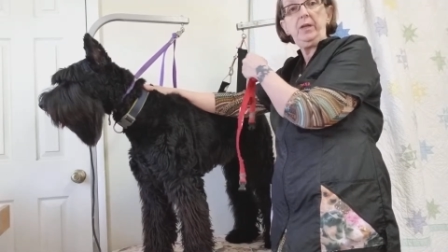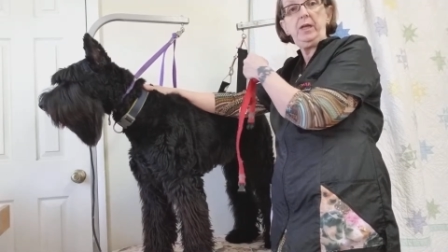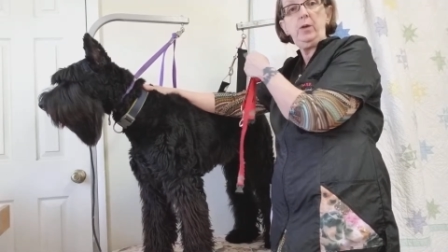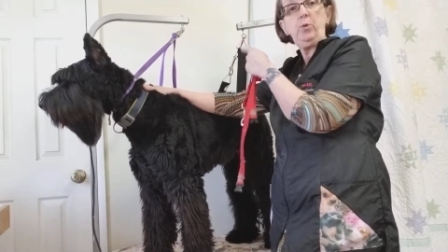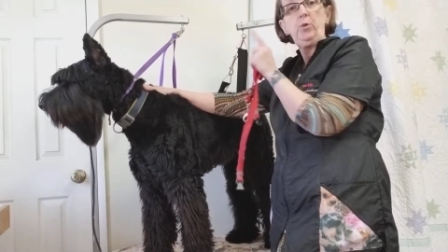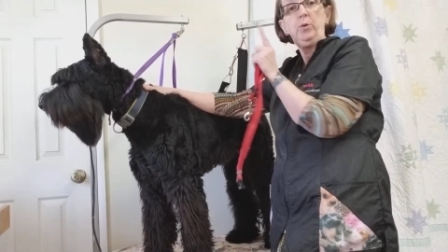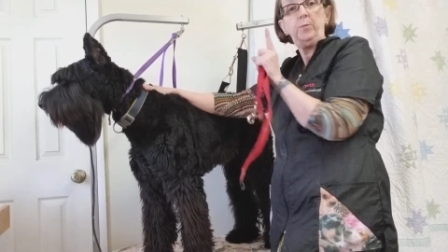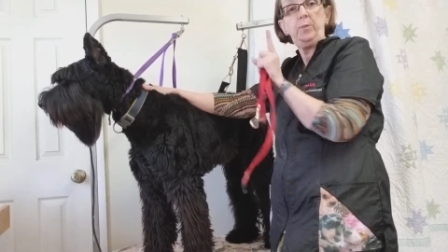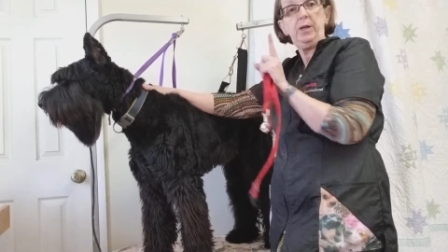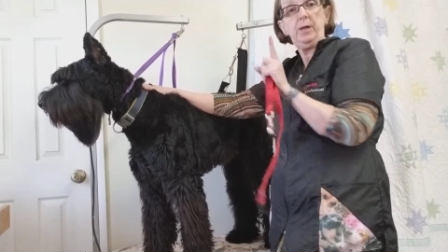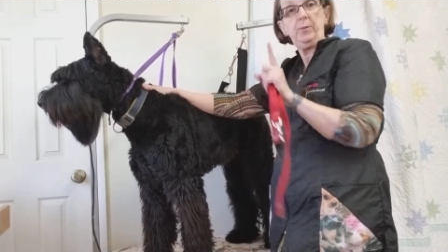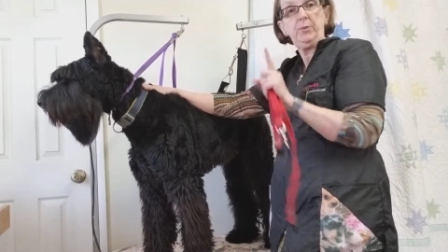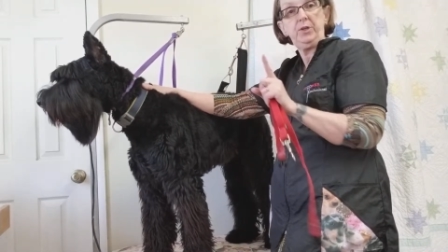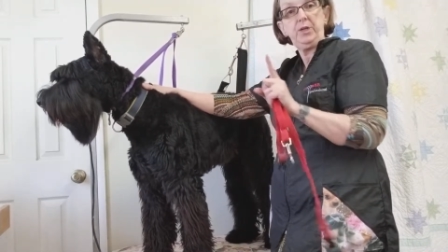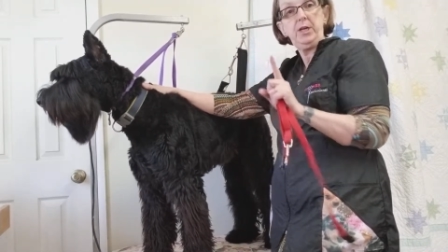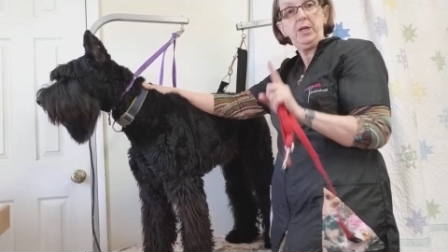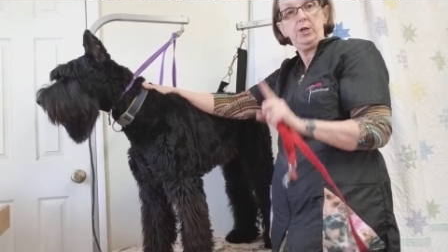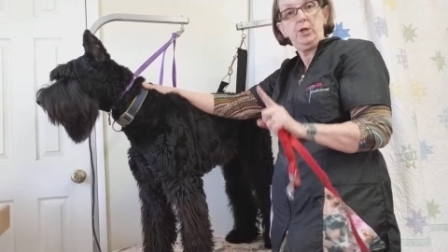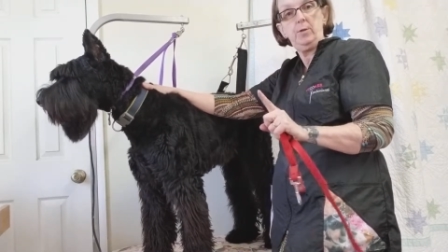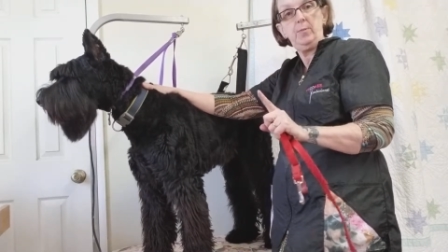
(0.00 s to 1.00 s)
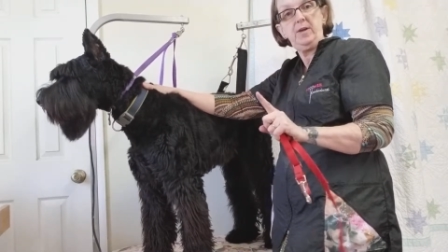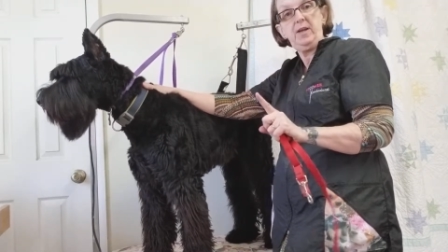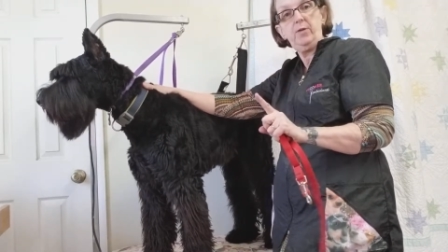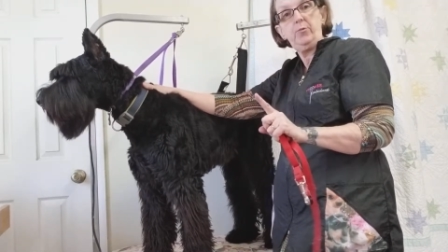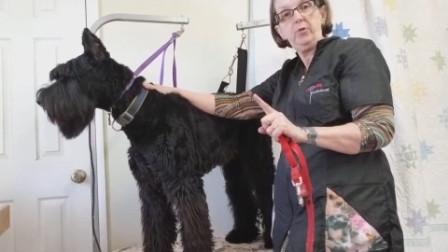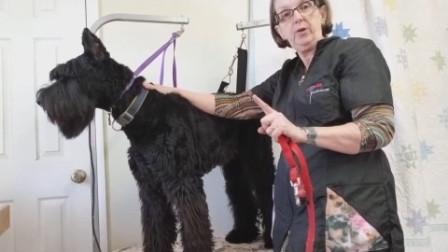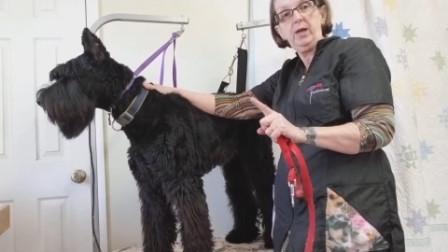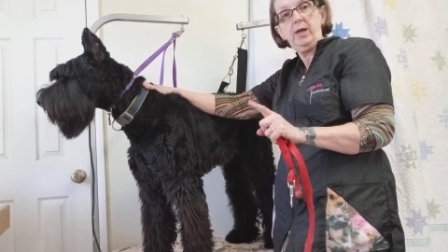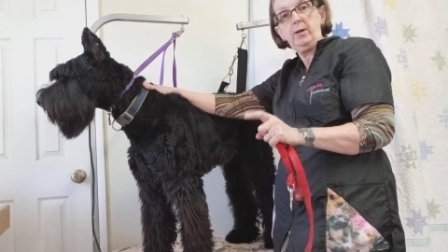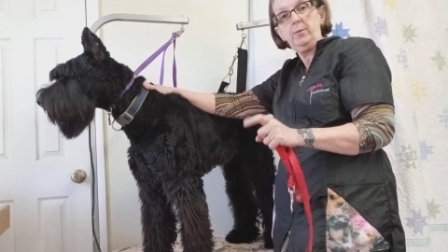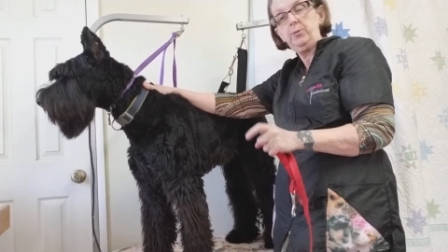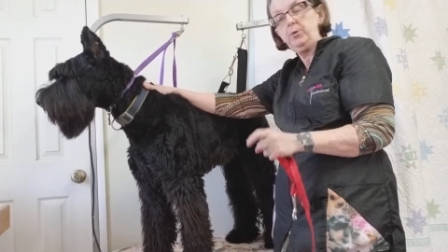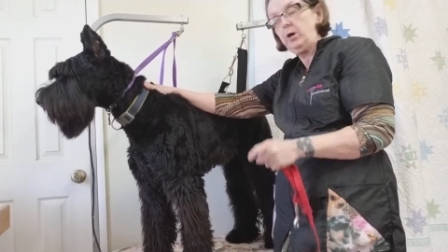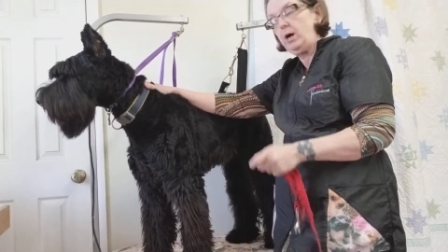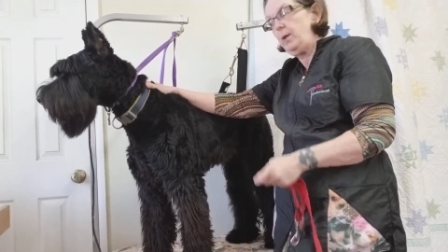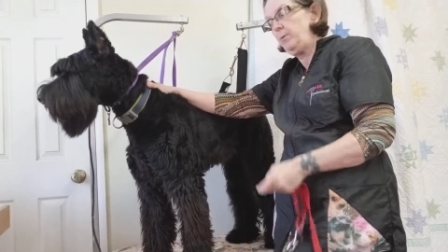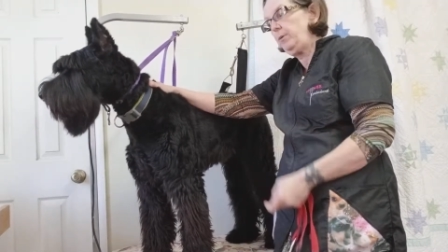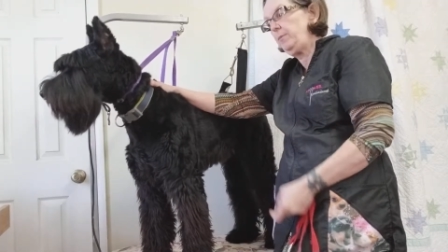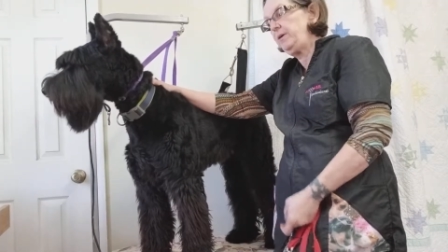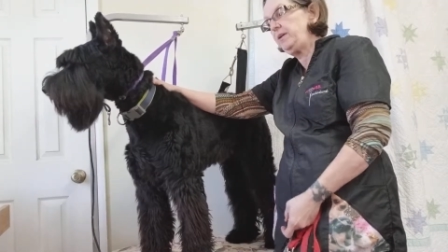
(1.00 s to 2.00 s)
He would be able to hear me if we had a problem,